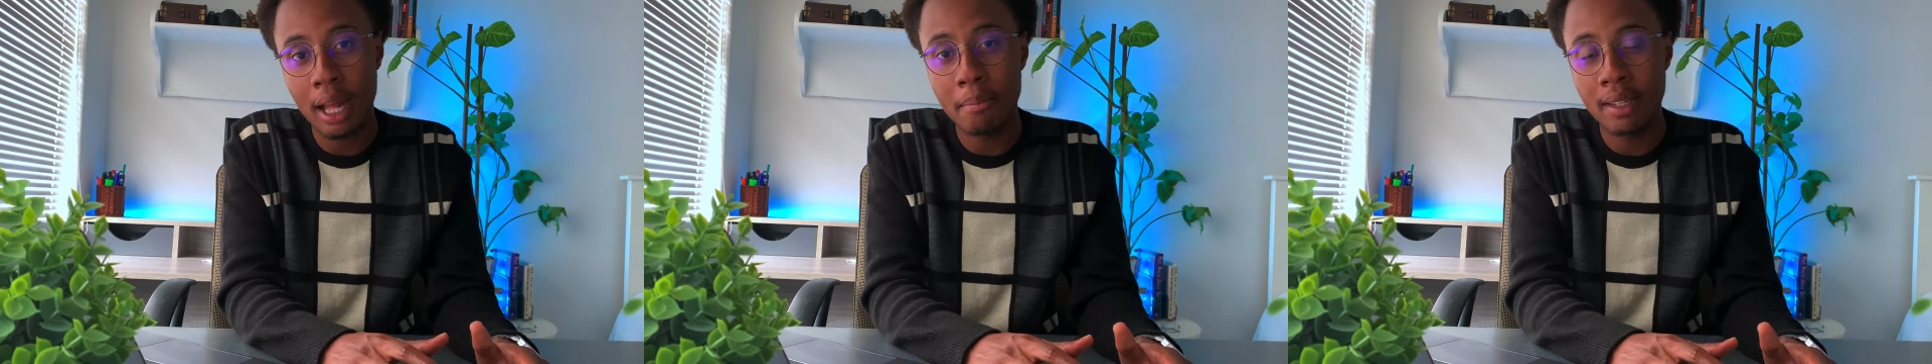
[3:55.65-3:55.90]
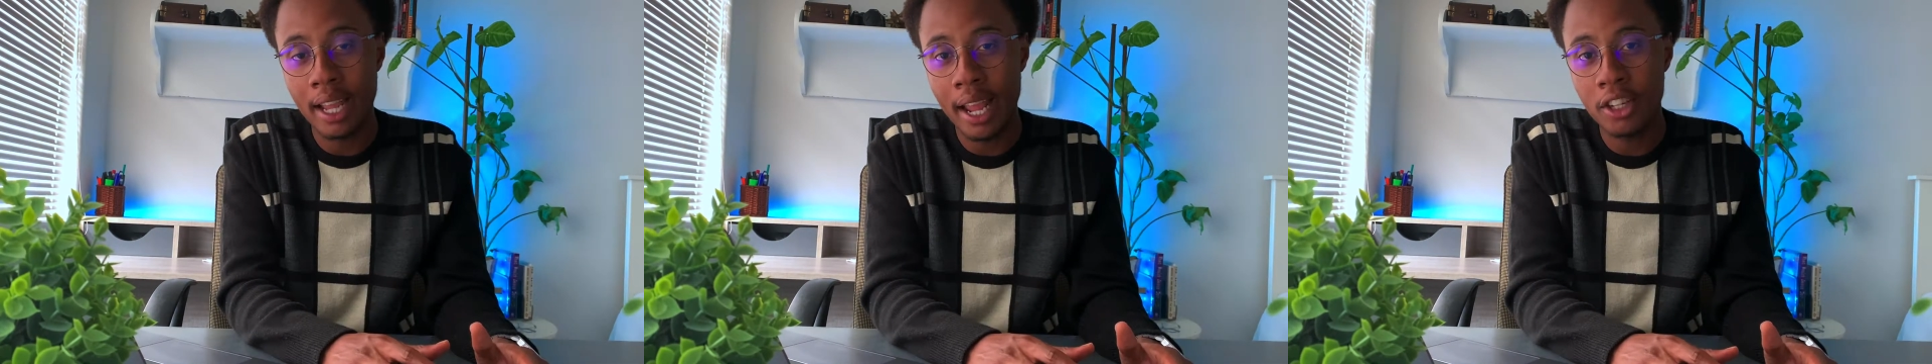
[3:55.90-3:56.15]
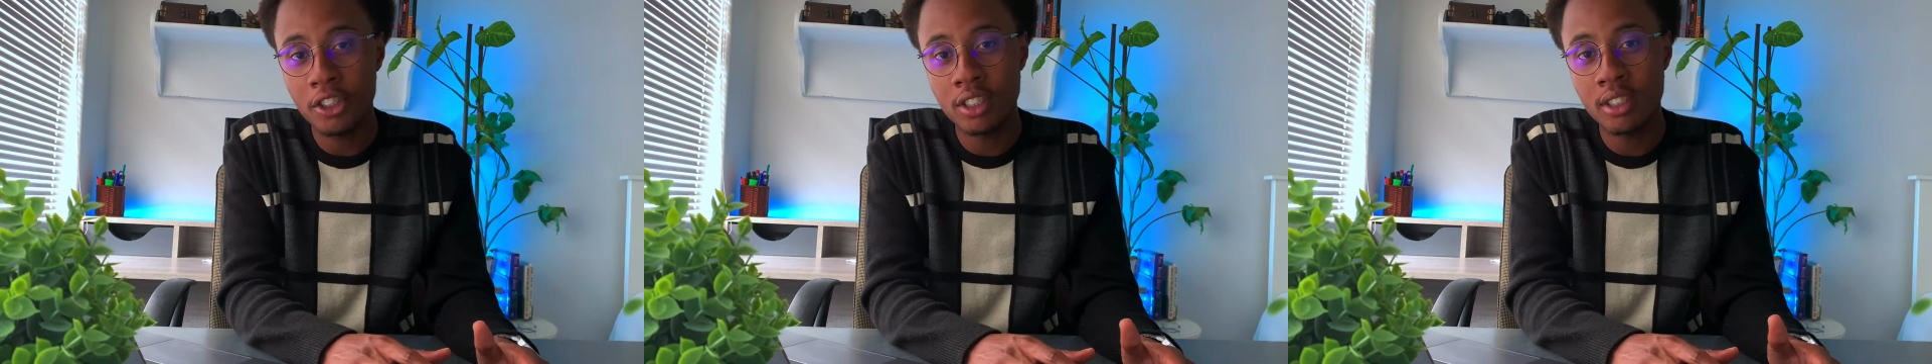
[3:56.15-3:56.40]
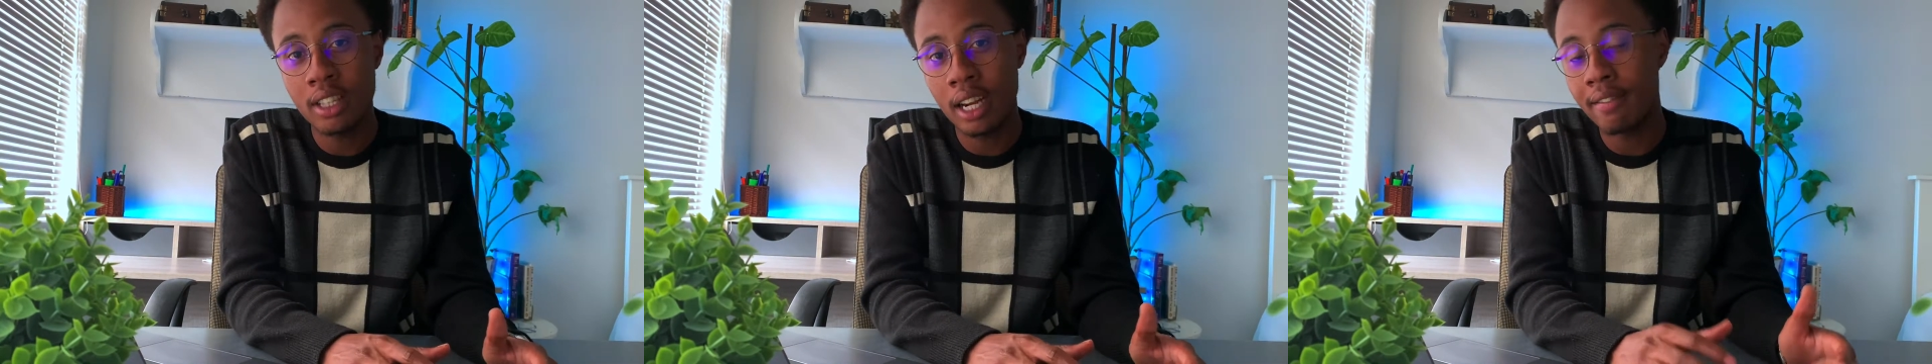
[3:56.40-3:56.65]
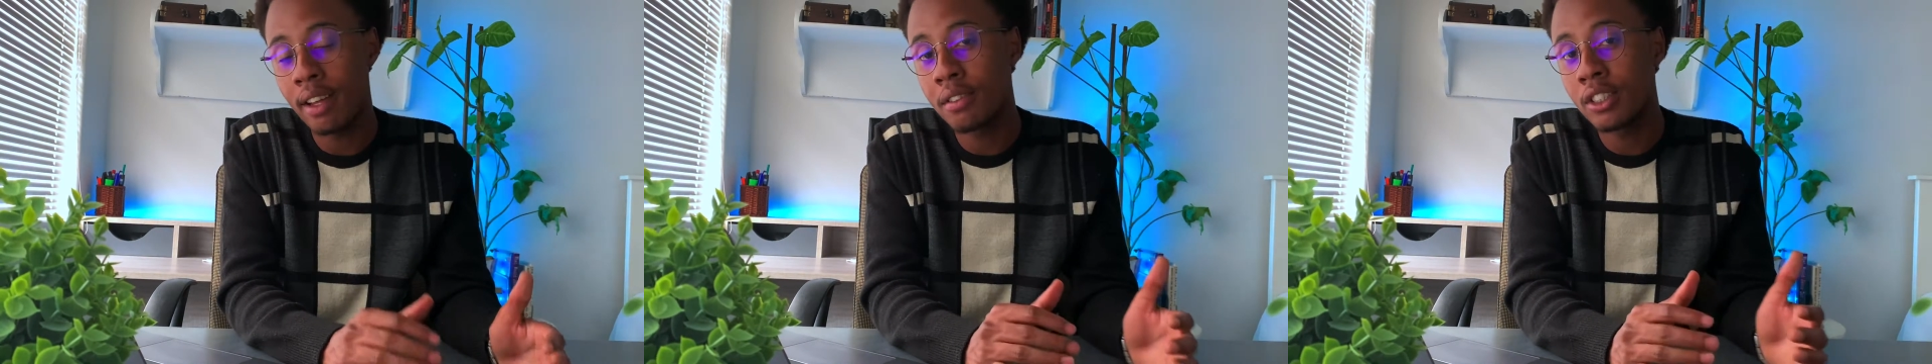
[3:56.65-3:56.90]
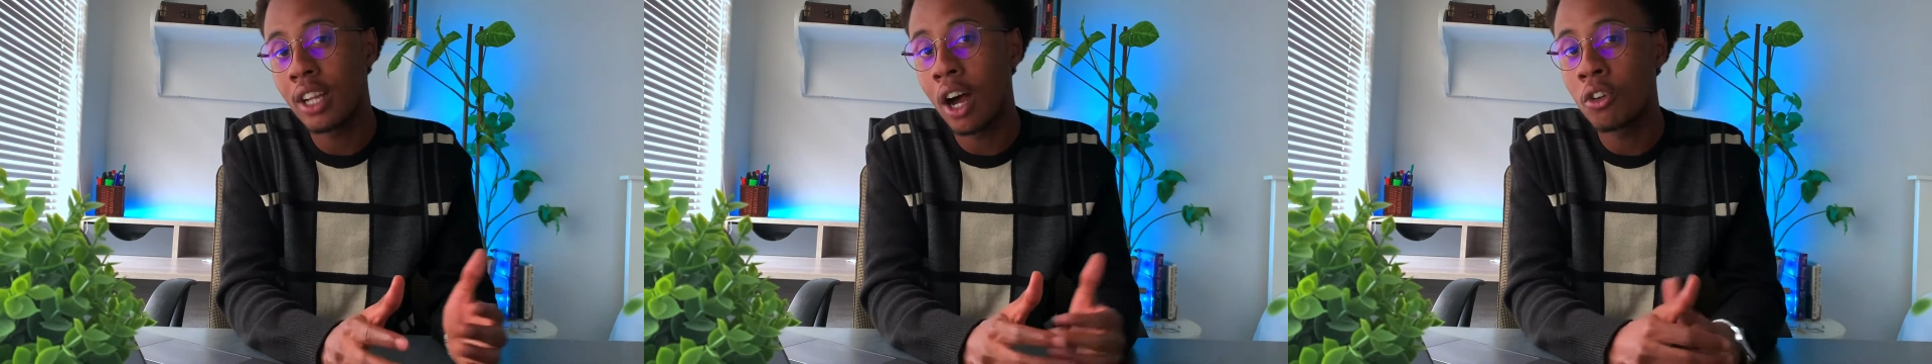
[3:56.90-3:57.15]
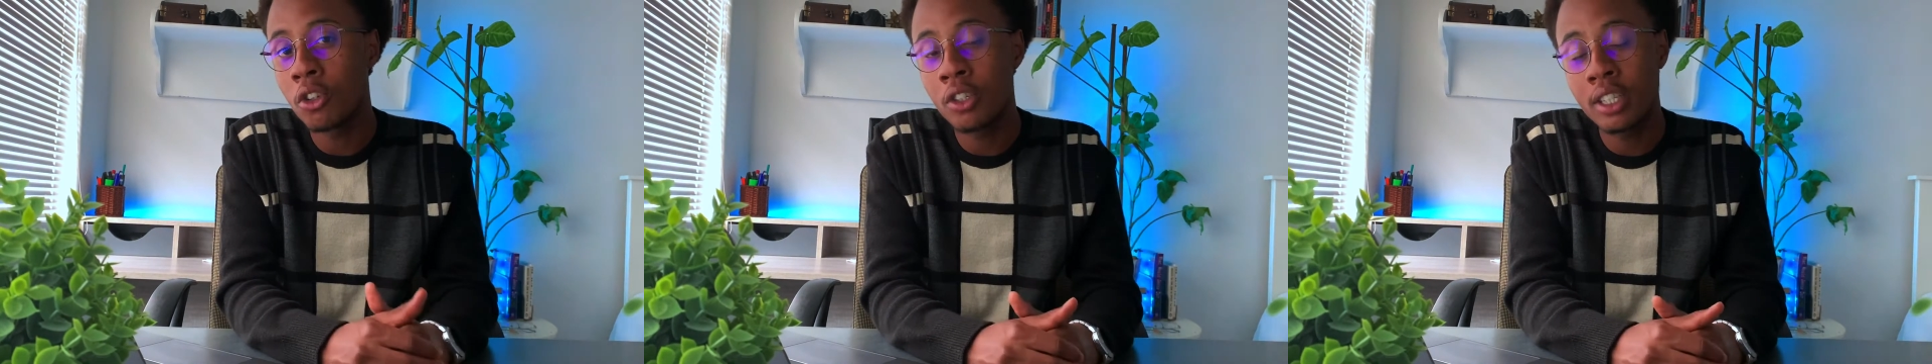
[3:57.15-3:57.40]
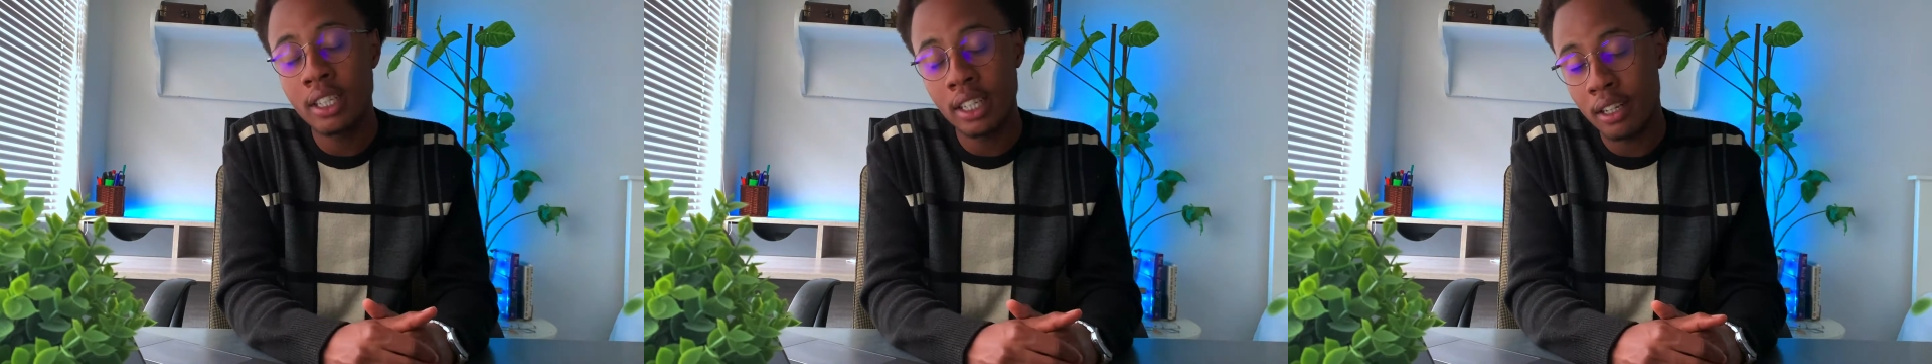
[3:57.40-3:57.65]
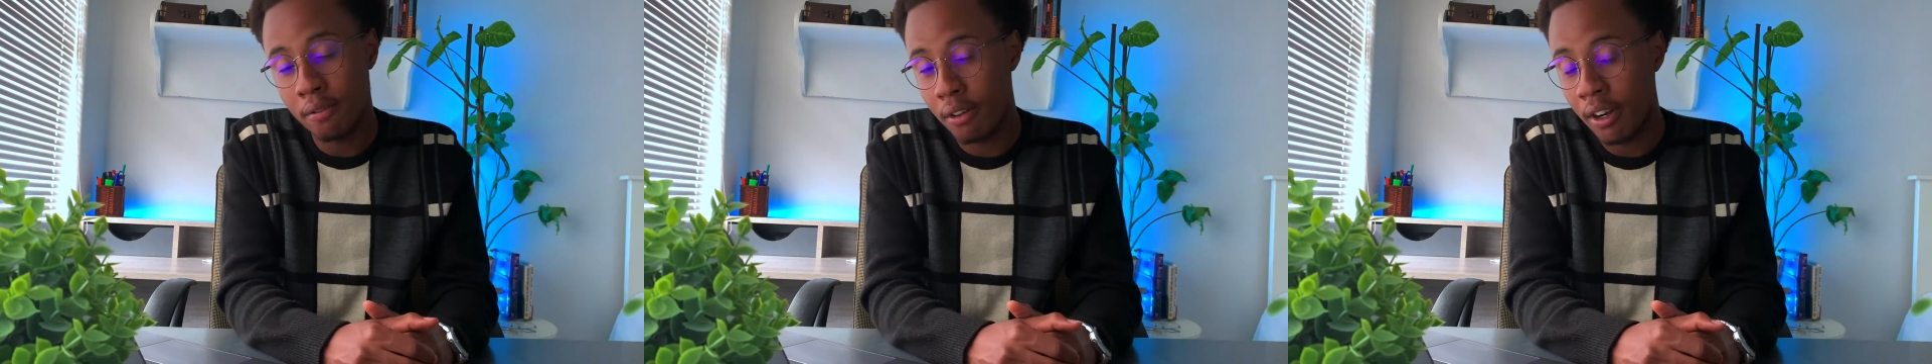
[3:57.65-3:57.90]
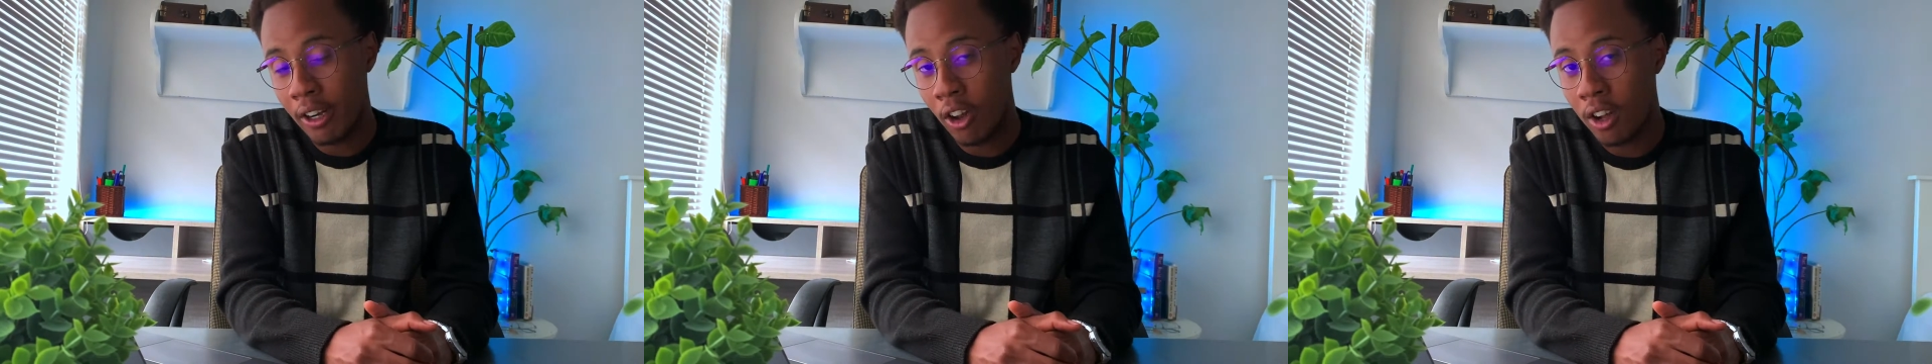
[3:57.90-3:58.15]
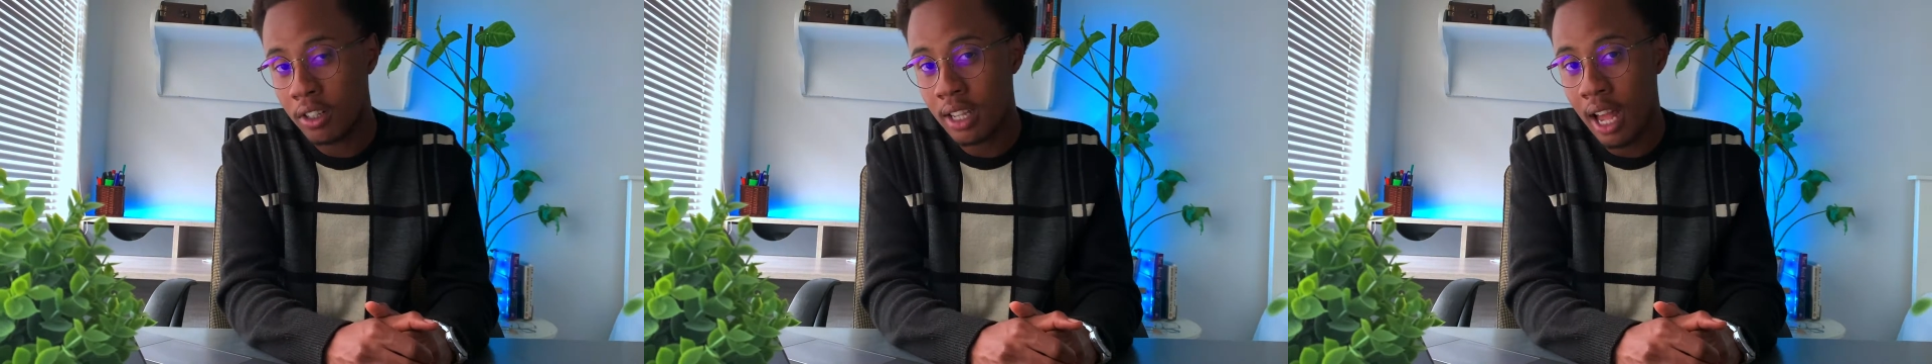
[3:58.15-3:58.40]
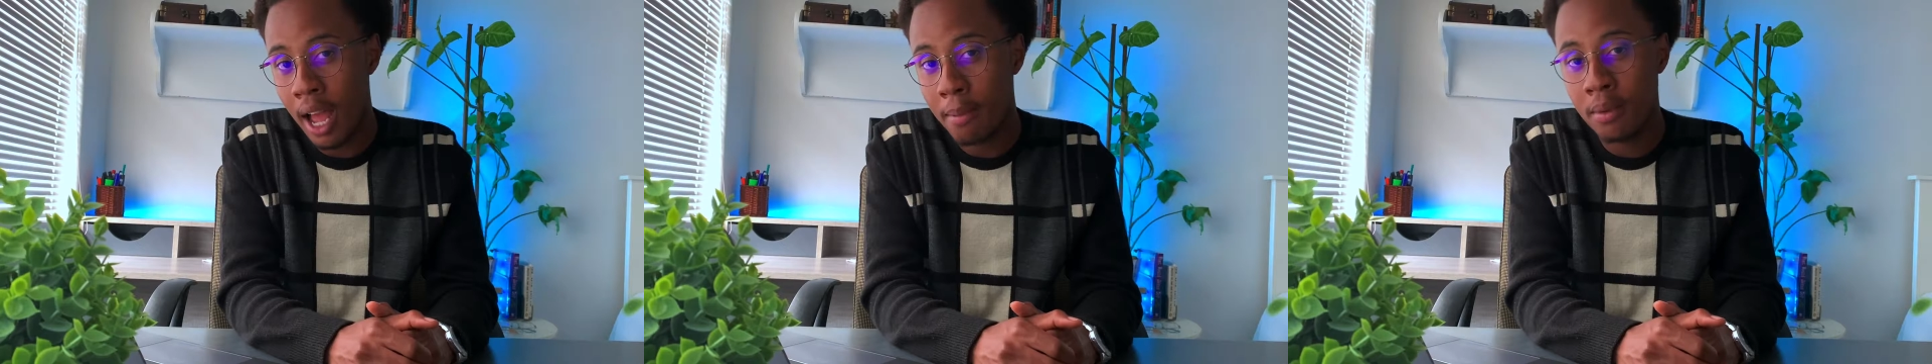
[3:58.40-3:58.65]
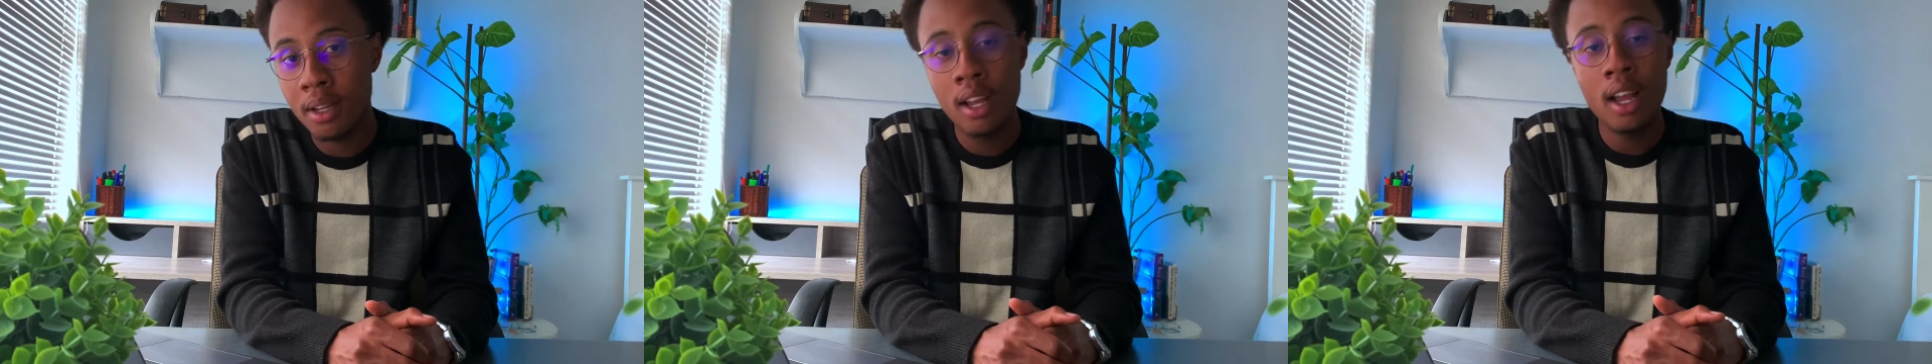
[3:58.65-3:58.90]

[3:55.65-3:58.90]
applications that I've ever downloaded in a very long time.